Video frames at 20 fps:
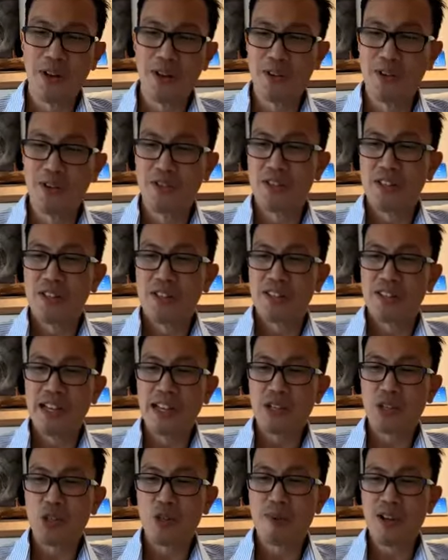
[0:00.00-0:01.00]
Oh,
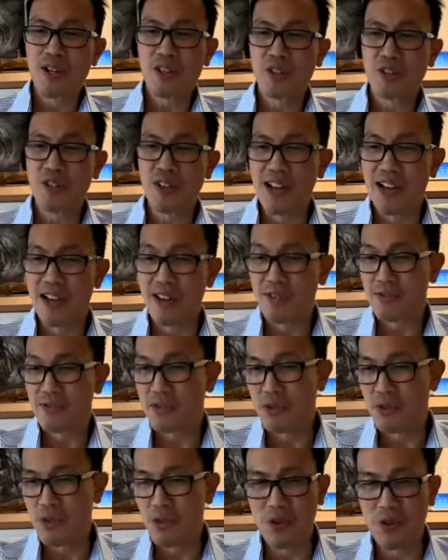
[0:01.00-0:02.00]
thanks so much
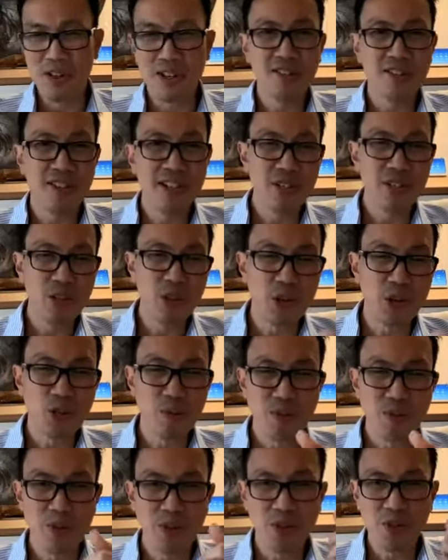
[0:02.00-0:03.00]
for agreeing to
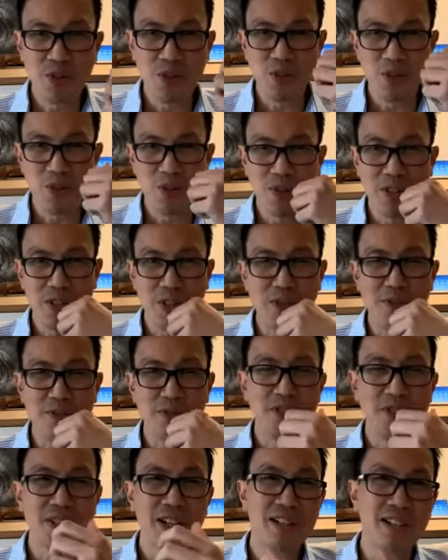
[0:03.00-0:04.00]
contribute to the
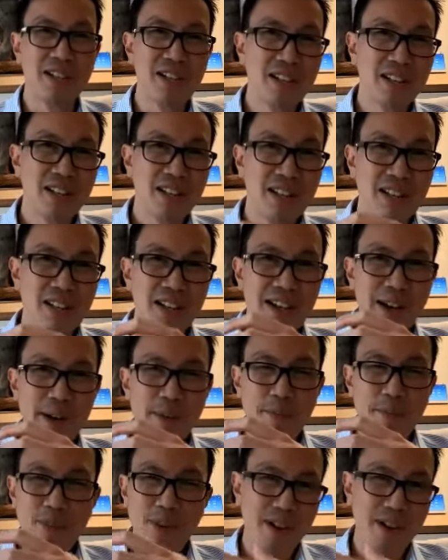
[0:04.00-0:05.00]
conference. I,
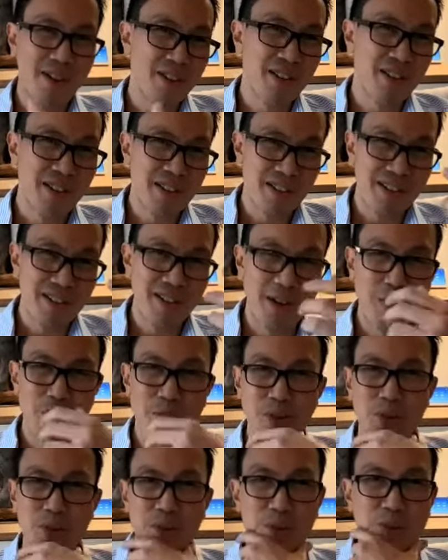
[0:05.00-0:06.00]

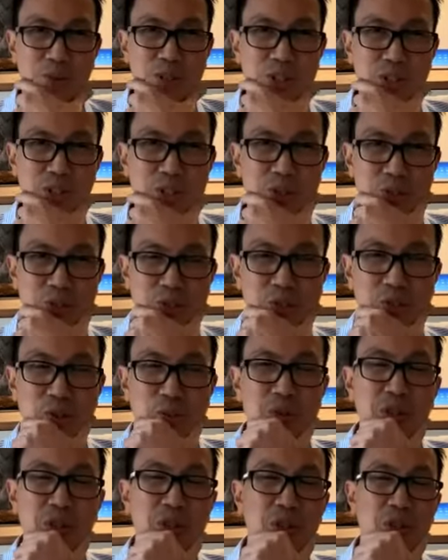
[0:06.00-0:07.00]
wish
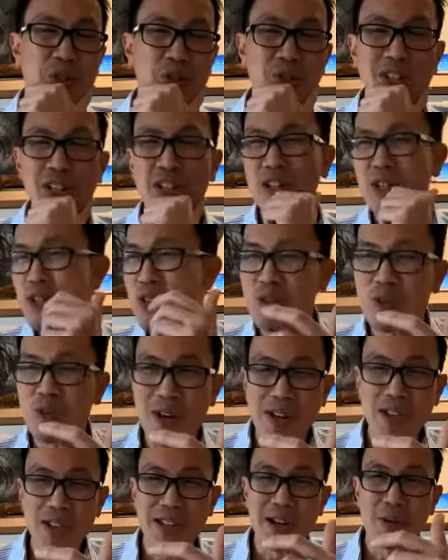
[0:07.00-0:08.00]
we could also include you
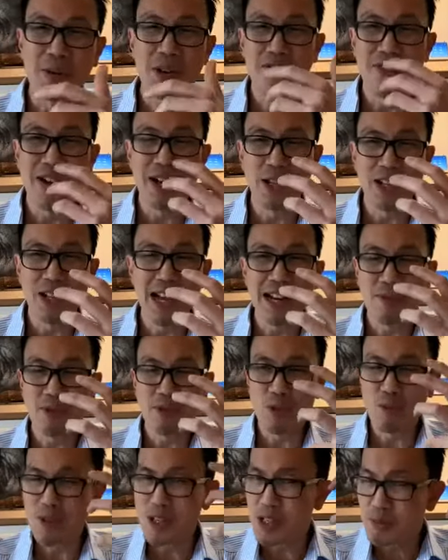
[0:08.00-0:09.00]
as one of our lineups
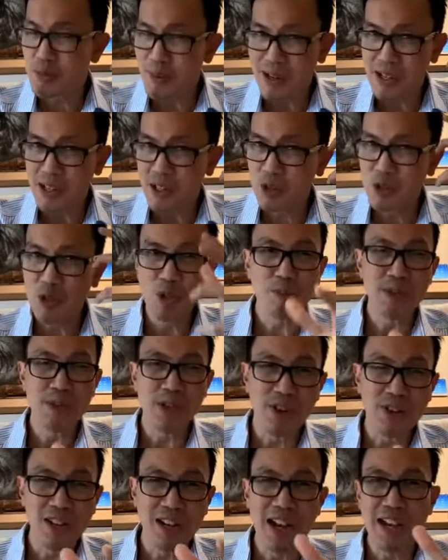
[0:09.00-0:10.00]
of speakers, but you'll be
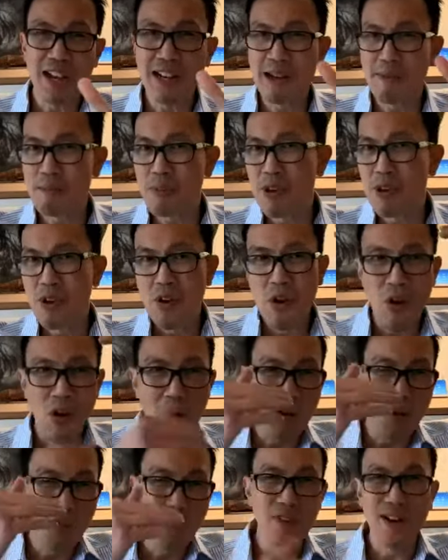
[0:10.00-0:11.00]
on the lineup
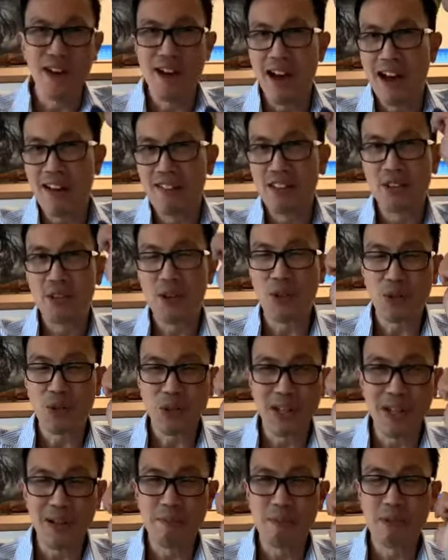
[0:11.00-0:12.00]
of other talks
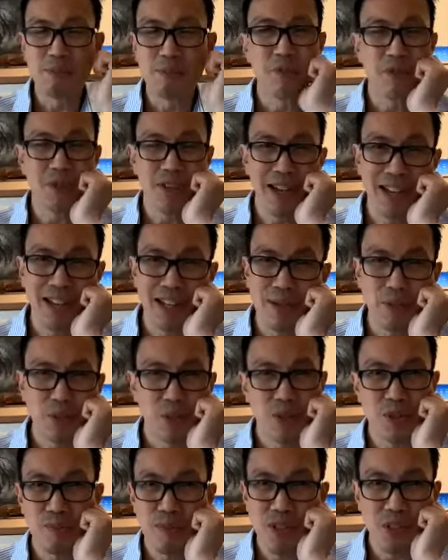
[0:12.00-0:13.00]
that people will get. I'm
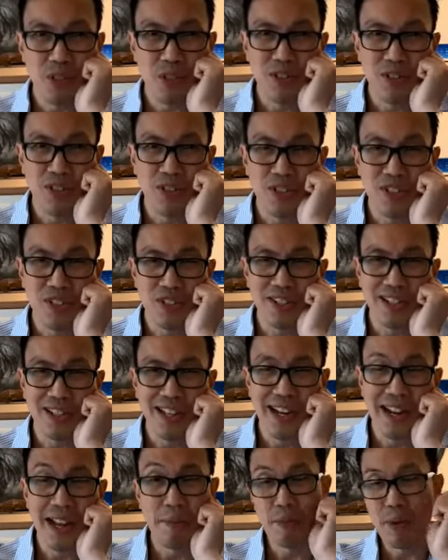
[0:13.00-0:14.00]
sure it'd be so interested in,
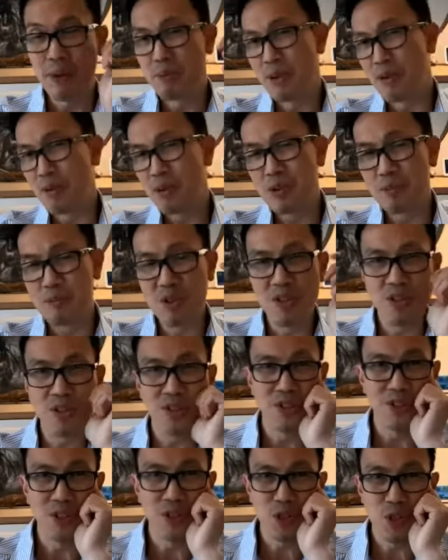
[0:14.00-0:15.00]
and I'm going to put this
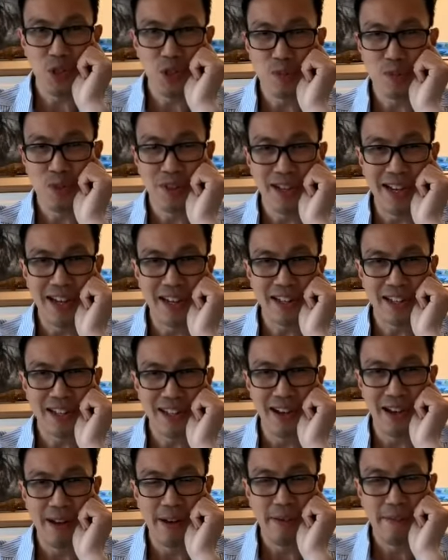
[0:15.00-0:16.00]
on YouTube so
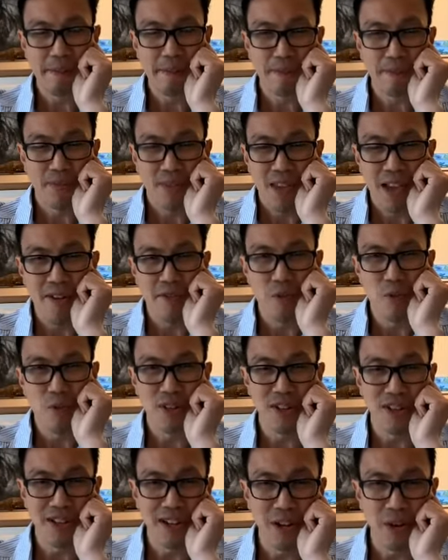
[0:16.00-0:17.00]
that
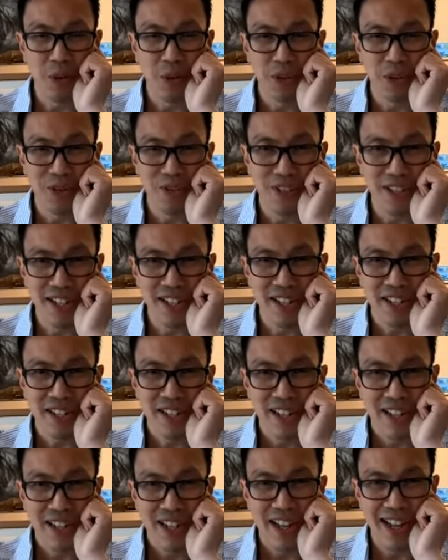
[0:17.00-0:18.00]
everyone can get hold of it
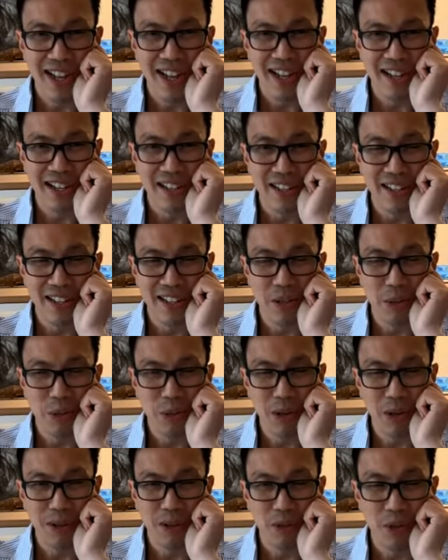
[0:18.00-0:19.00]
and
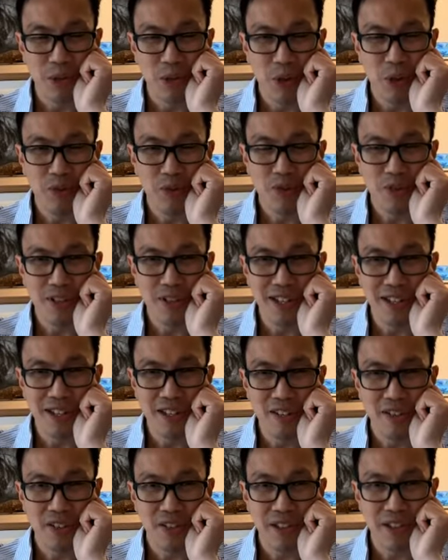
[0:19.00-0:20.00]

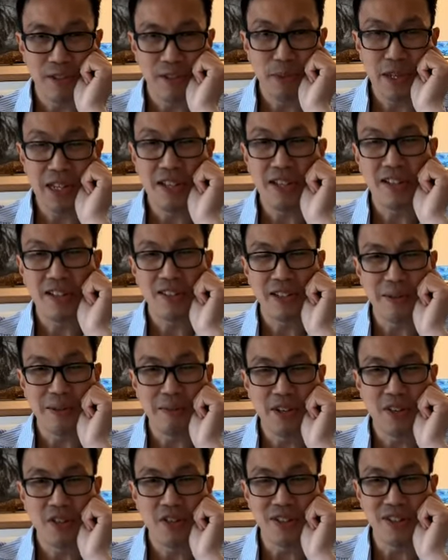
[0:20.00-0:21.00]
hopefully pique some
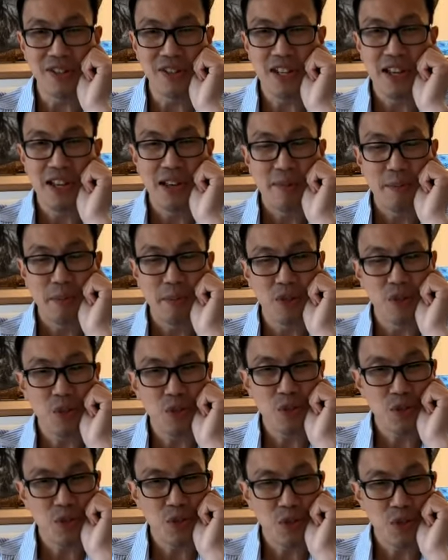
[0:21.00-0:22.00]
interest, because
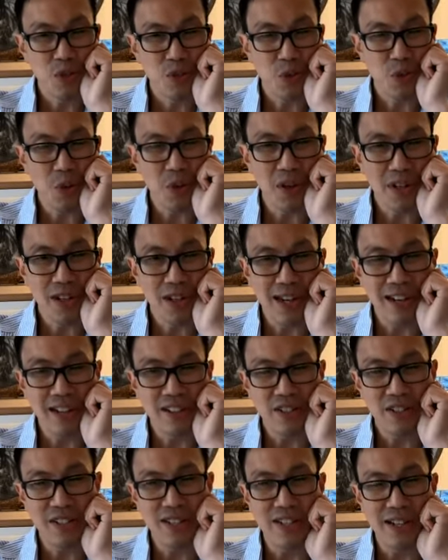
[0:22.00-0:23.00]
you
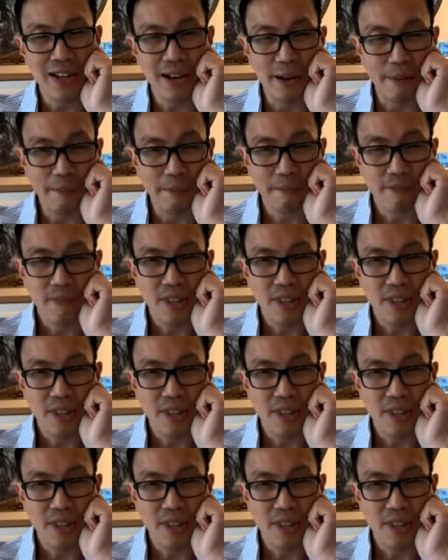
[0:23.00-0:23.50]
organize the